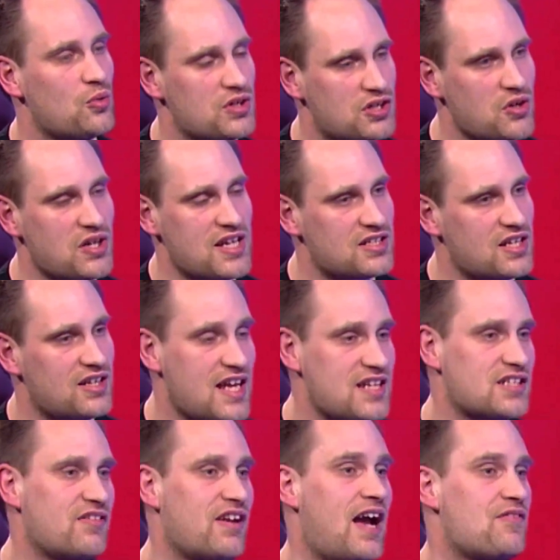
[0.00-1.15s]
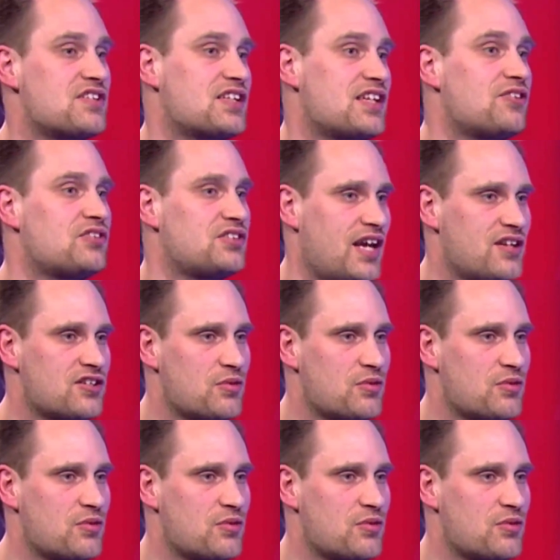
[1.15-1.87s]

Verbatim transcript: which don't necessarily have the skills yet.